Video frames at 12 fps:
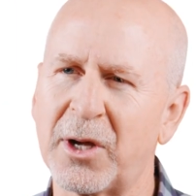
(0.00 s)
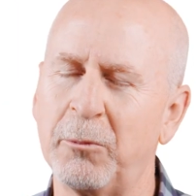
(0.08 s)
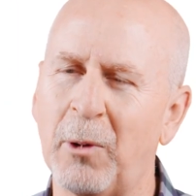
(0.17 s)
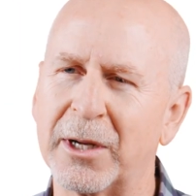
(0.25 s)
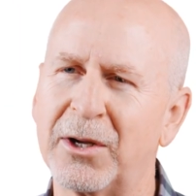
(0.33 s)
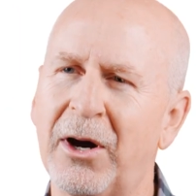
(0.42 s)
on
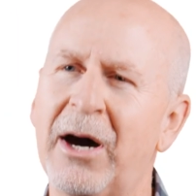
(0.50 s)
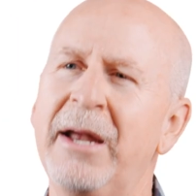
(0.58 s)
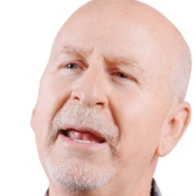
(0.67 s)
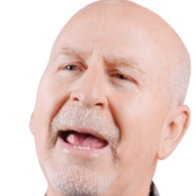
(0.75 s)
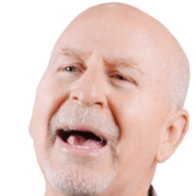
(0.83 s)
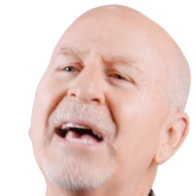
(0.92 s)
what
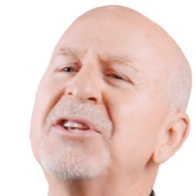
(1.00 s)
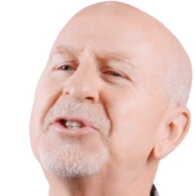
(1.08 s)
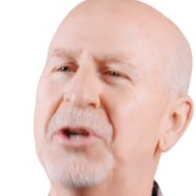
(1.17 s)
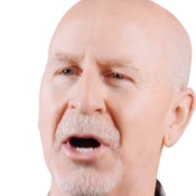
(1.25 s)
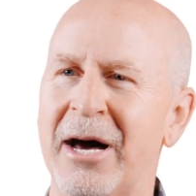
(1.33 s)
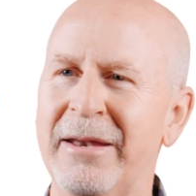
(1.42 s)
God has
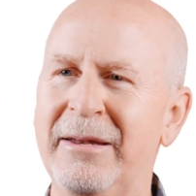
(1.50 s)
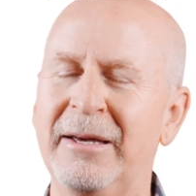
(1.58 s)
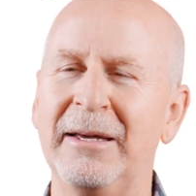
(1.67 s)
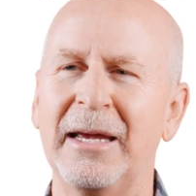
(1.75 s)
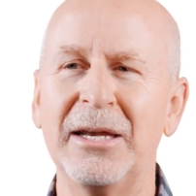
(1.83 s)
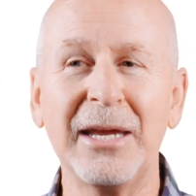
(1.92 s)
done
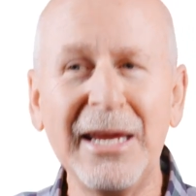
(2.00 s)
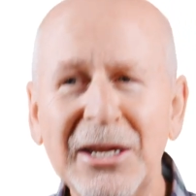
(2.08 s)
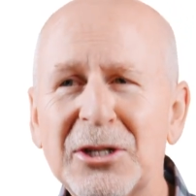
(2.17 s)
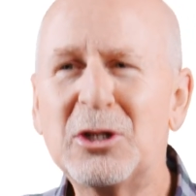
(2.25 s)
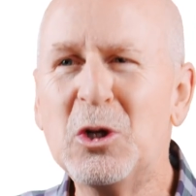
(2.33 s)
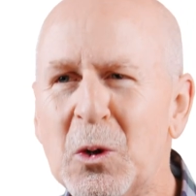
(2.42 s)
and
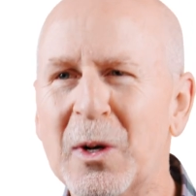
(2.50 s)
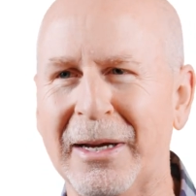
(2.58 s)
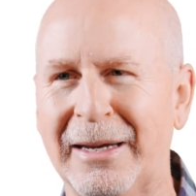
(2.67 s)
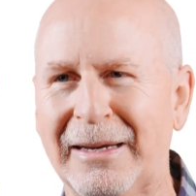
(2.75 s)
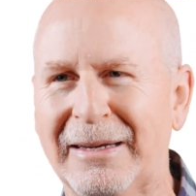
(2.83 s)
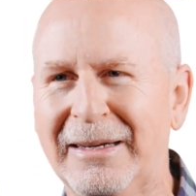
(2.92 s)
is
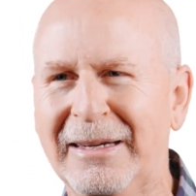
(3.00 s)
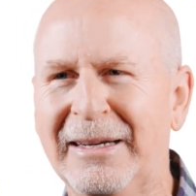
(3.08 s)
doing,